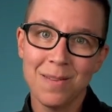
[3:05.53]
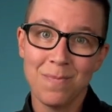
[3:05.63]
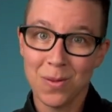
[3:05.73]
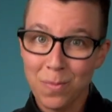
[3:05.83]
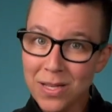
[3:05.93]

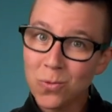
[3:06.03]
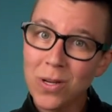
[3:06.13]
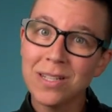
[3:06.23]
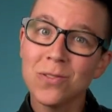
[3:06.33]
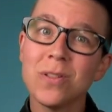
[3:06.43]
The best way
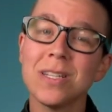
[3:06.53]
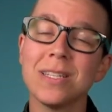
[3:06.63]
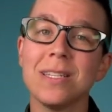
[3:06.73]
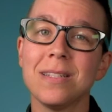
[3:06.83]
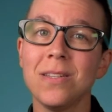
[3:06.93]
to do this
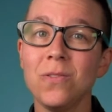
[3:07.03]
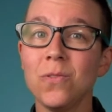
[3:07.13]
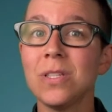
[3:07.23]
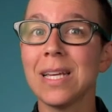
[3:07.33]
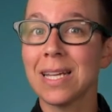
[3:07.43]
is to
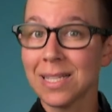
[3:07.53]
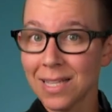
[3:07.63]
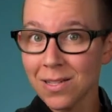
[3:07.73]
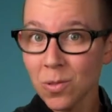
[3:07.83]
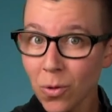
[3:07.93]
use
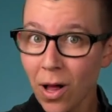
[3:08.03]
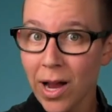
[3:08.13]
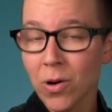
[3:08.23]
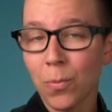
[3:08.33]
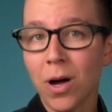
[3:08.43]
accessible
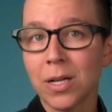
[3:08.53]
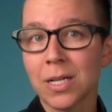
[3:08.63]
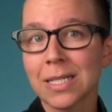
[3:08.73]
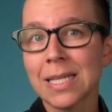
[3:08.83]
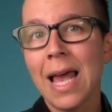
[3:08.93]
hiring
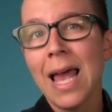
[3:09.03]
products